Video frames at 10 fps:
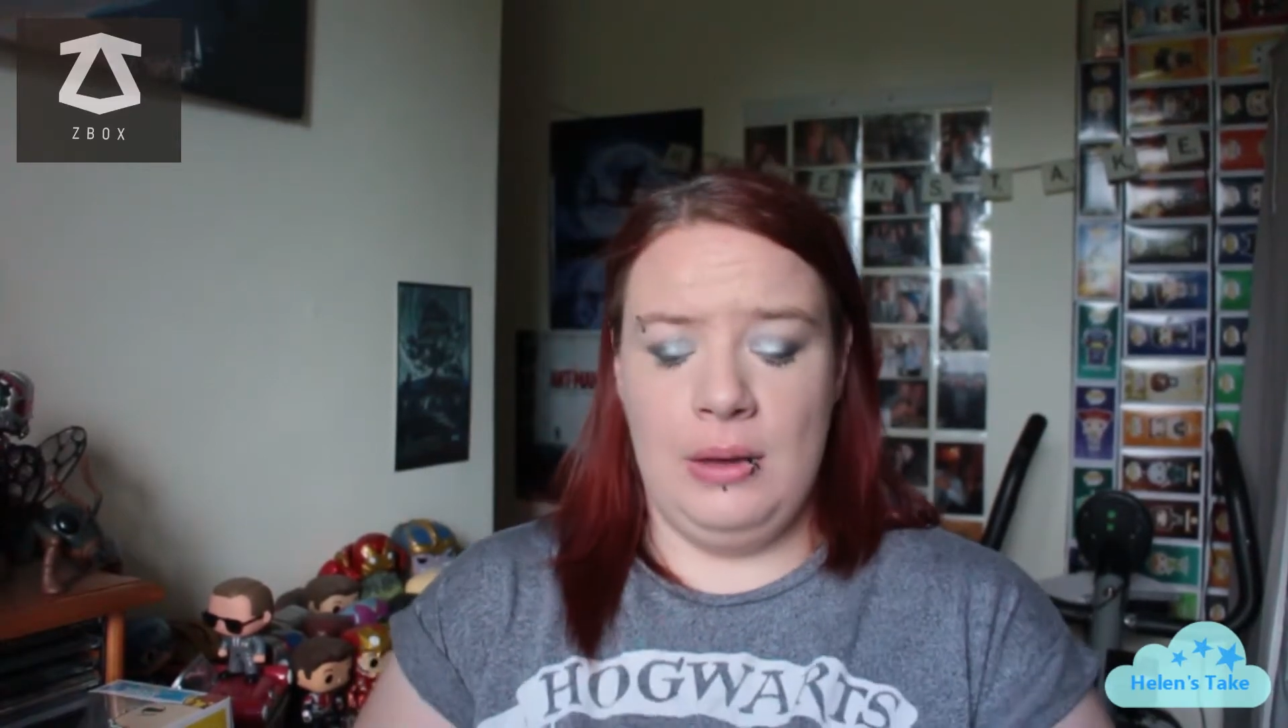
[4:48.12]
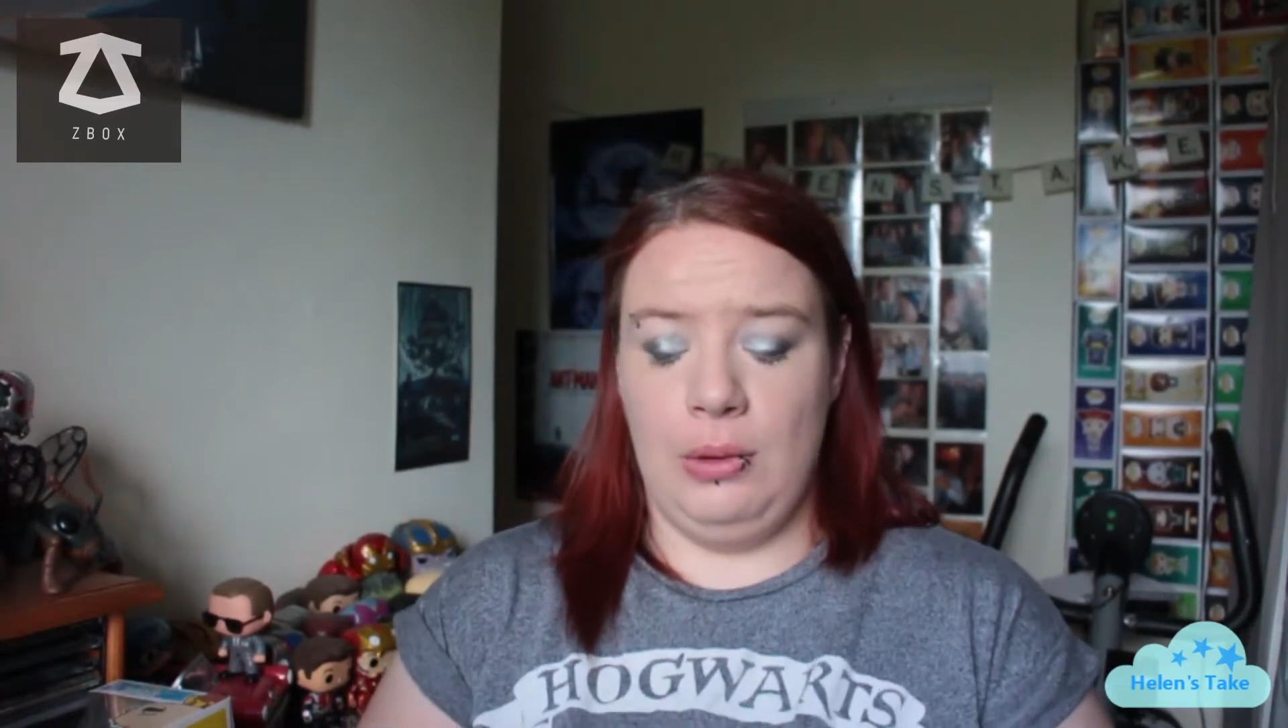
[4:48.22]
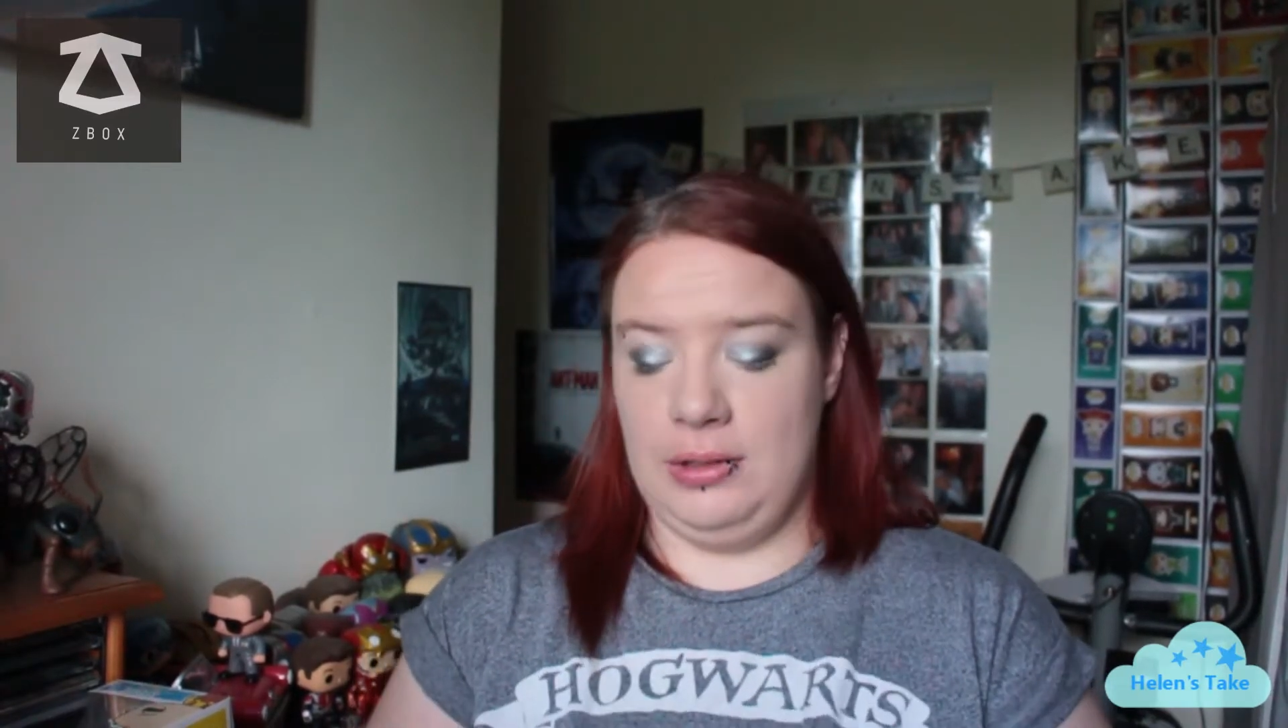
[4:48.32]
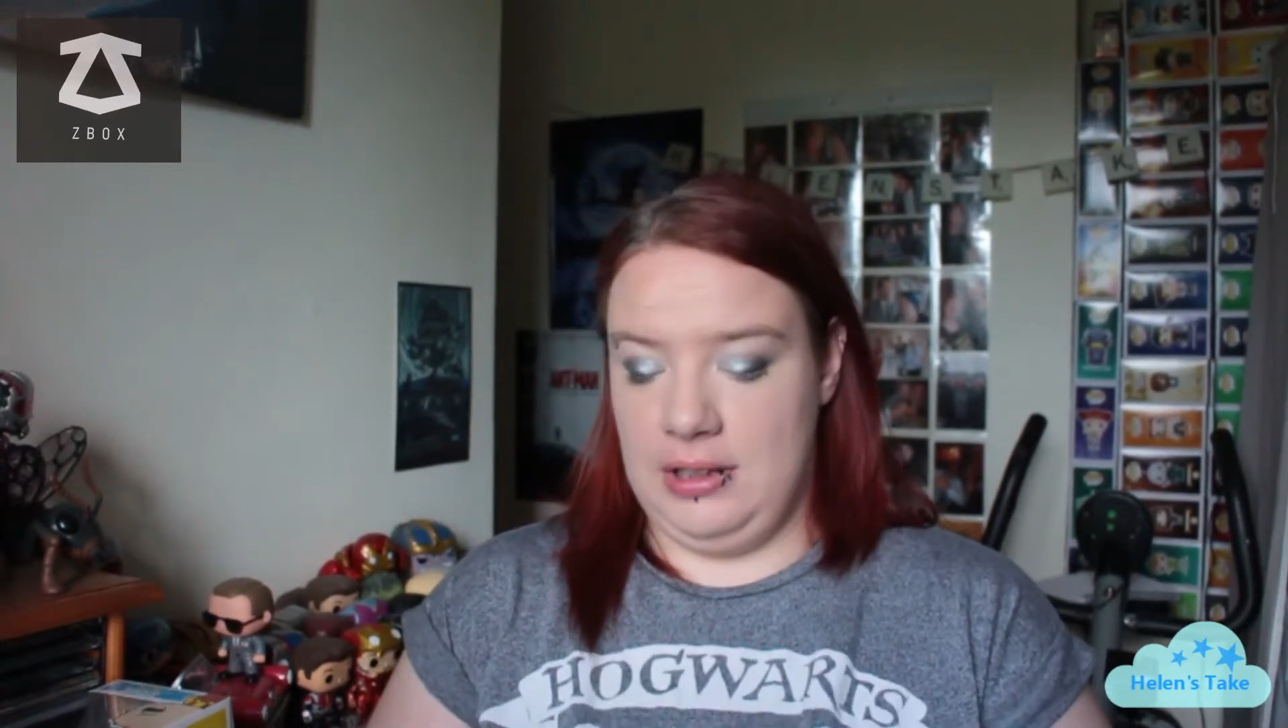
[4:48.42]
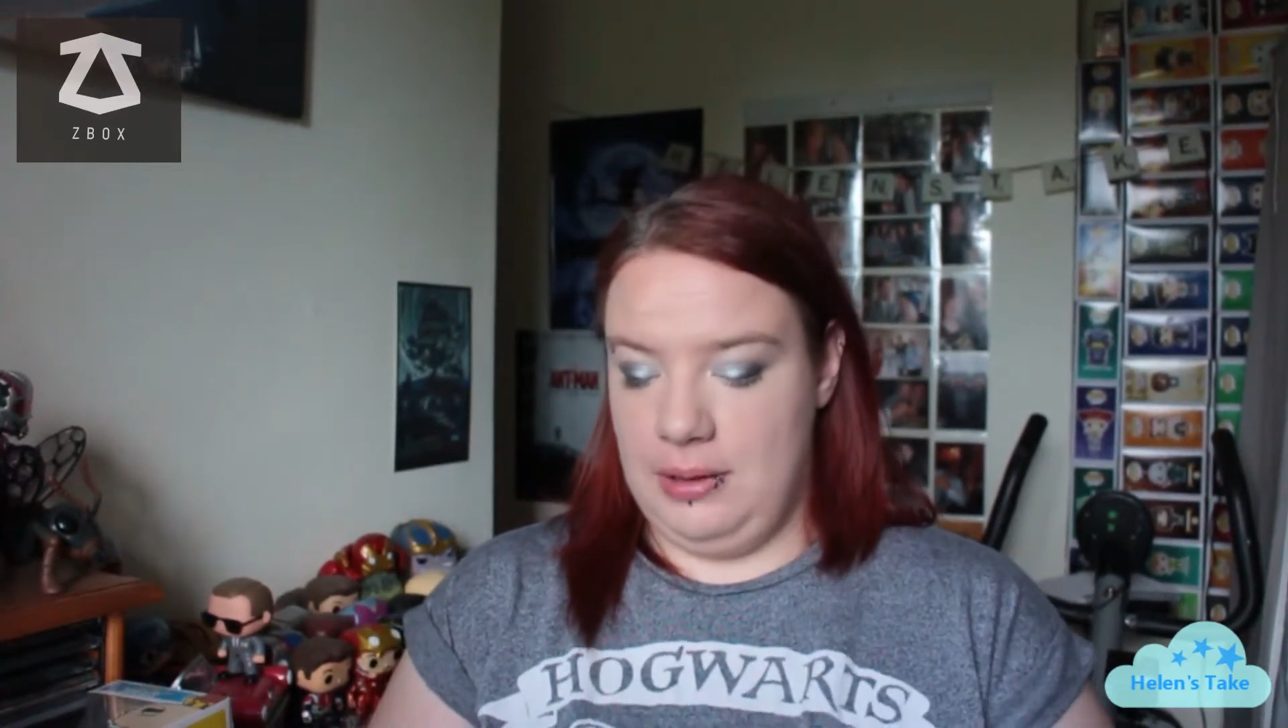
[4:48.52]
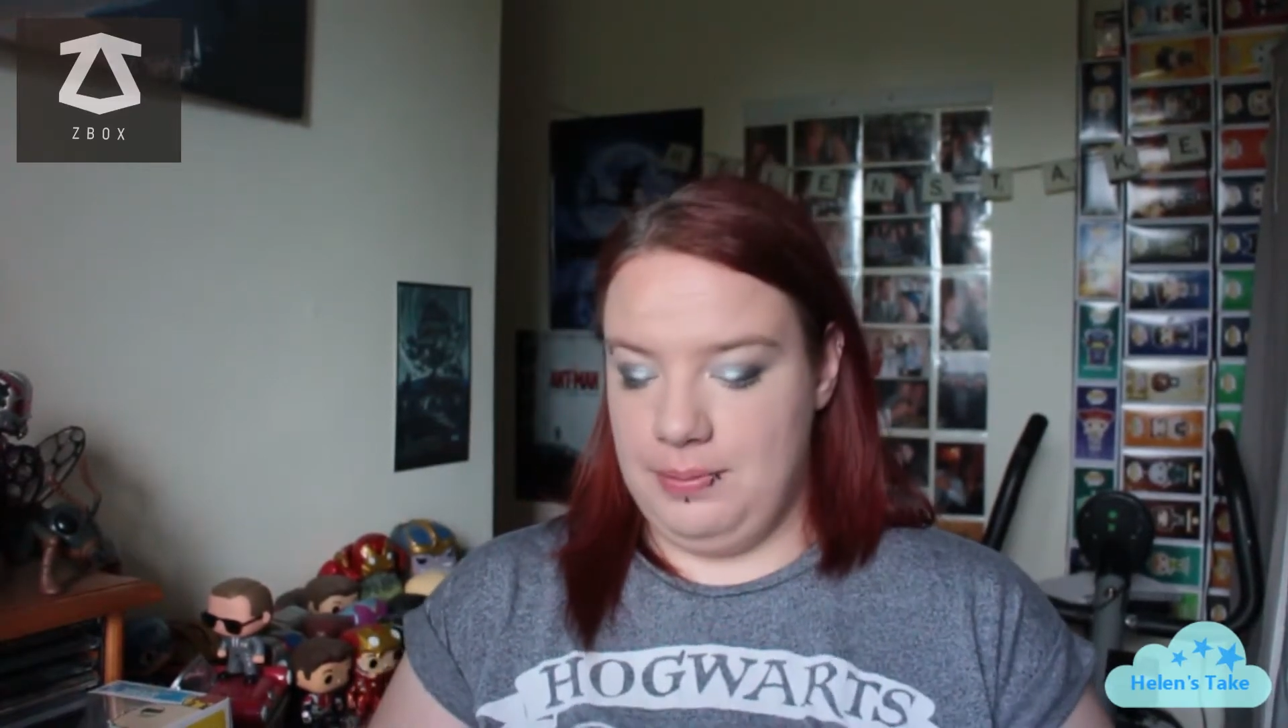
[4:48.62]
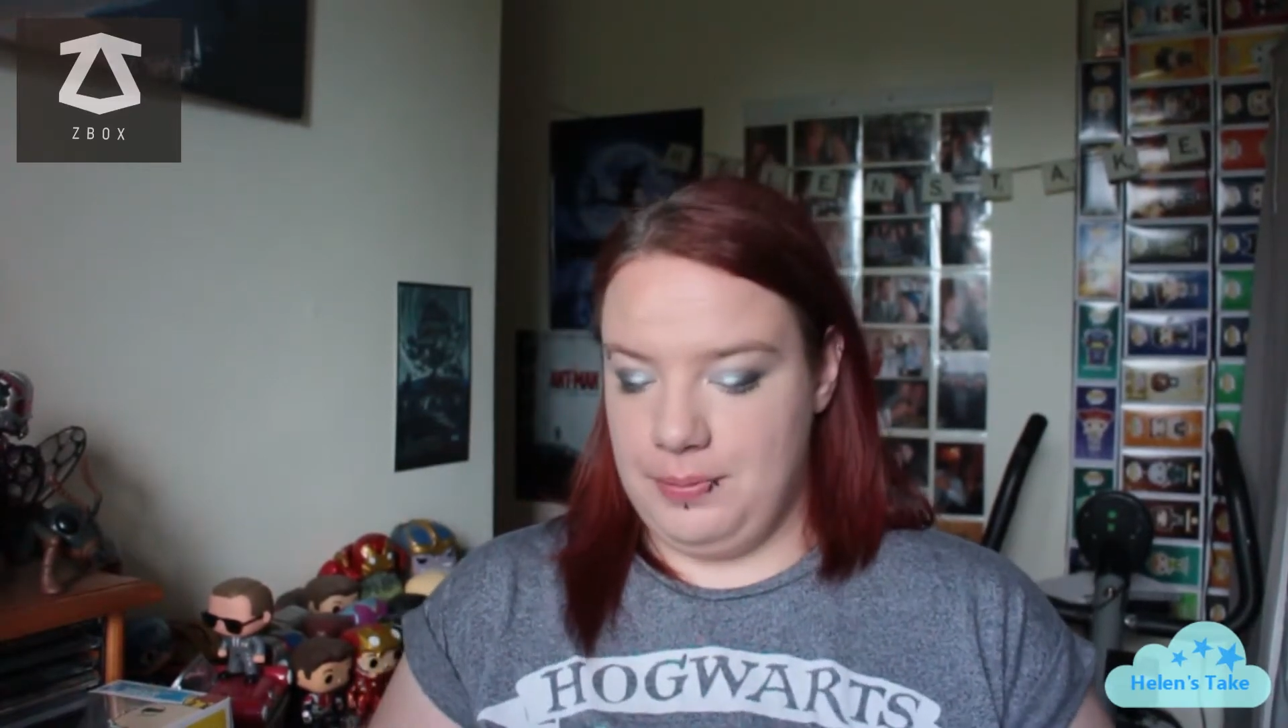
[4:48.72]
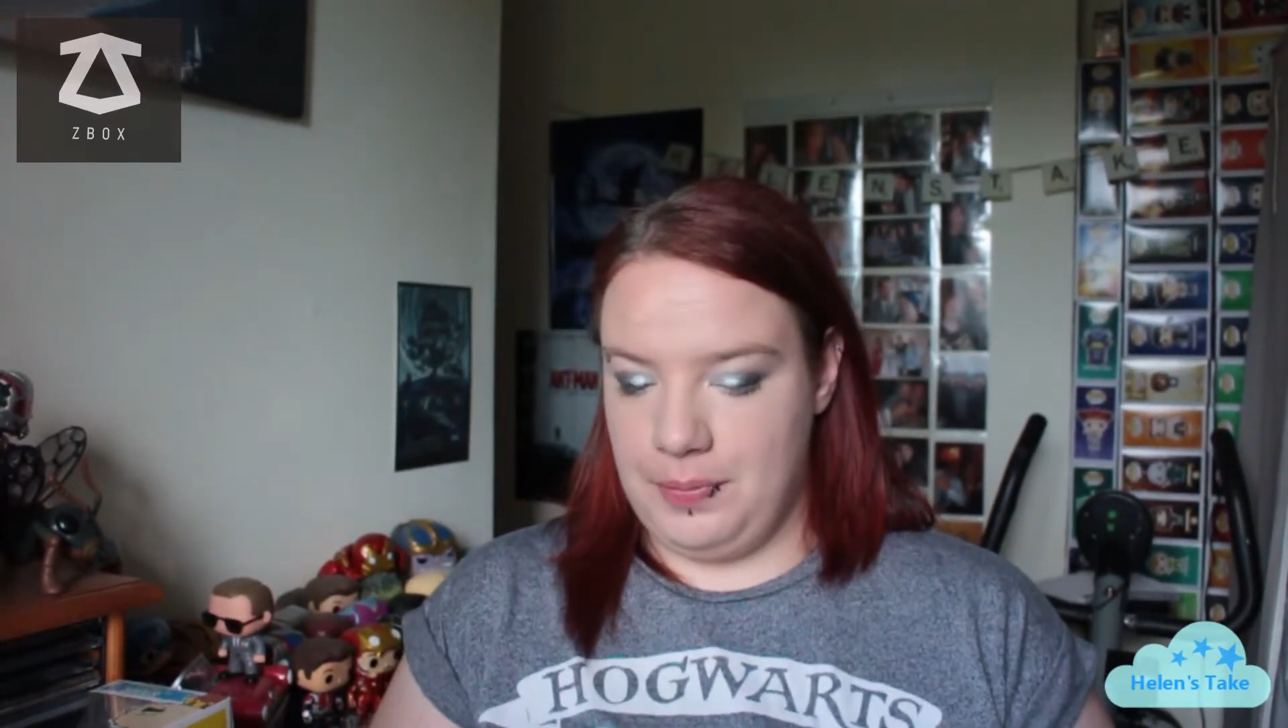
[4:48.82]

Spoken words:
We'll see.